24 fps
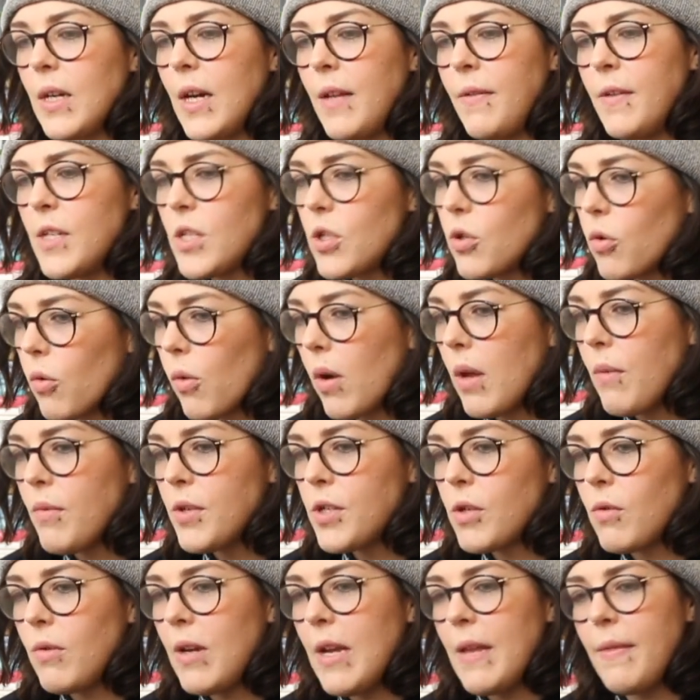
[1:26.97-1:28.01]
And the story
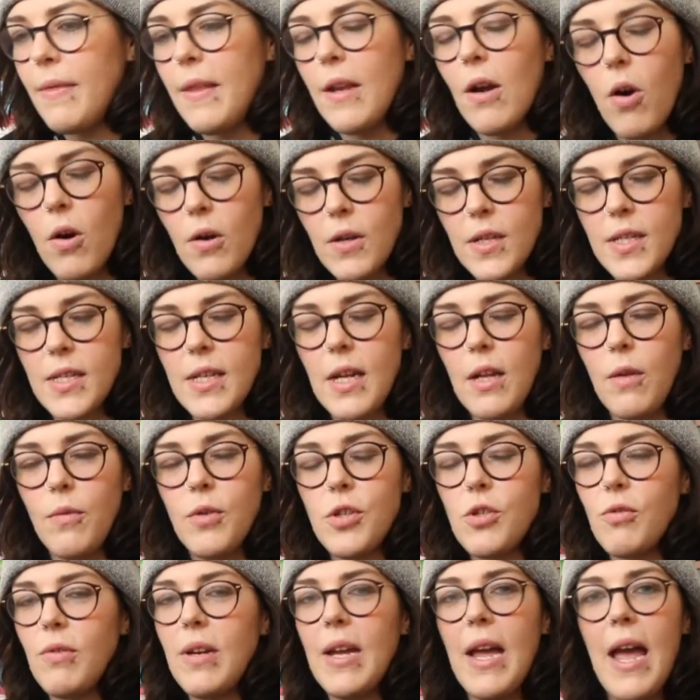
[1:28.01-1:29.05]
was great, the art style
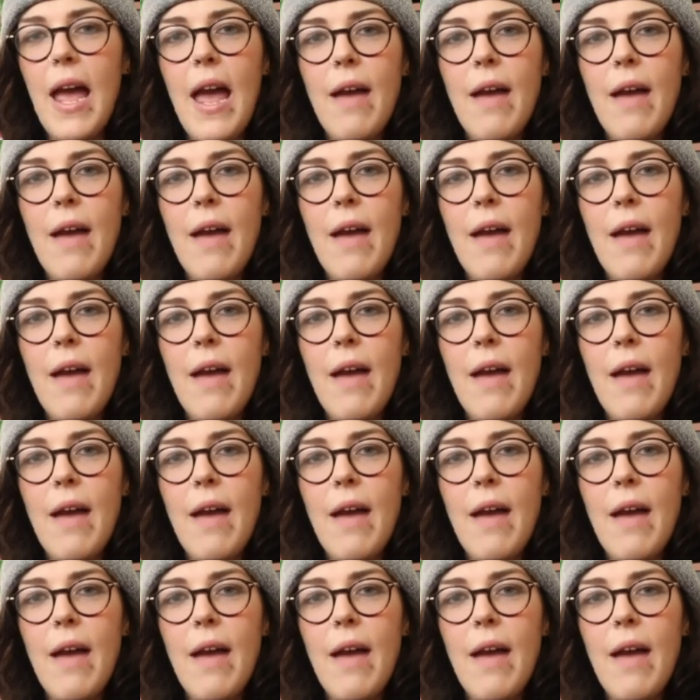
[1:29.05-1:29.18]
was great,